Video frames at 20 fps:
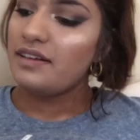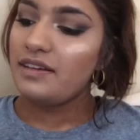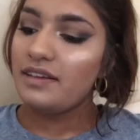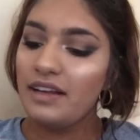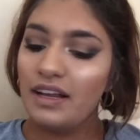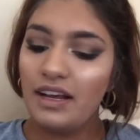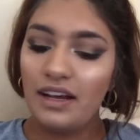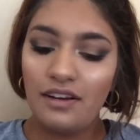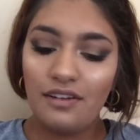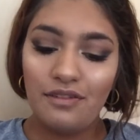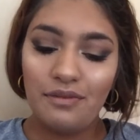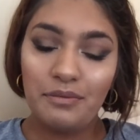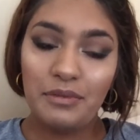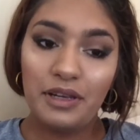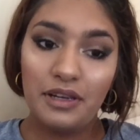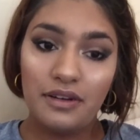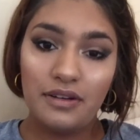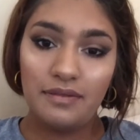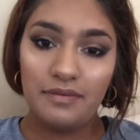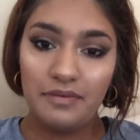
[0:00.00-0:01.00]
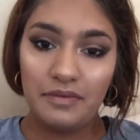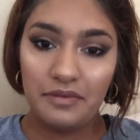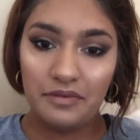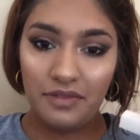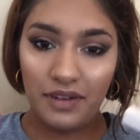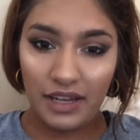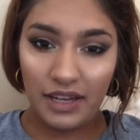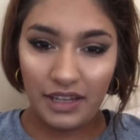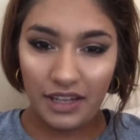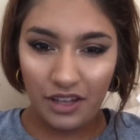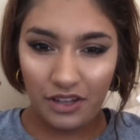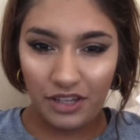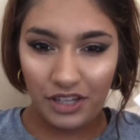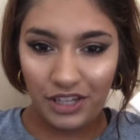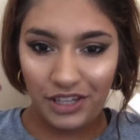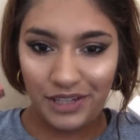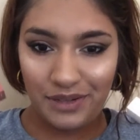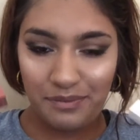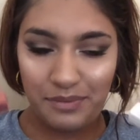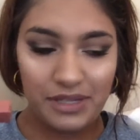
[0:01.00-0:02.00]
Now I'm going to, finally on the
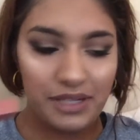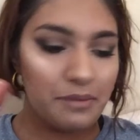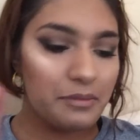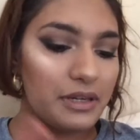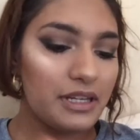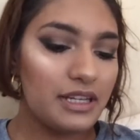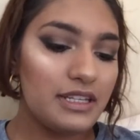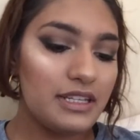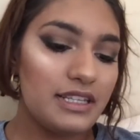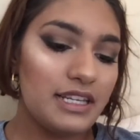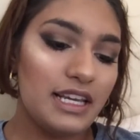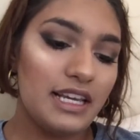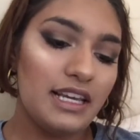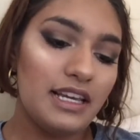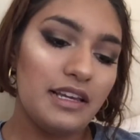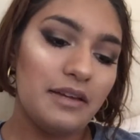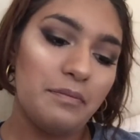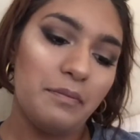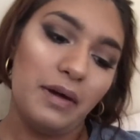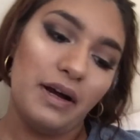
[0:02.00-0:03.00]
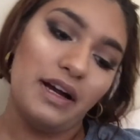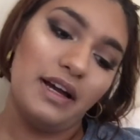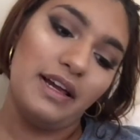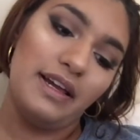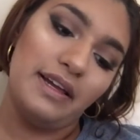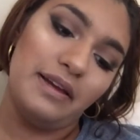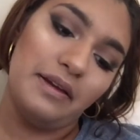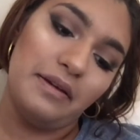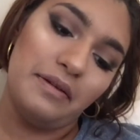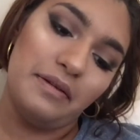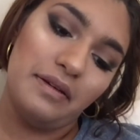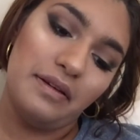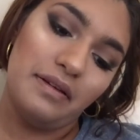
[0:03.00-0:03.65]
lips, I'm going to take my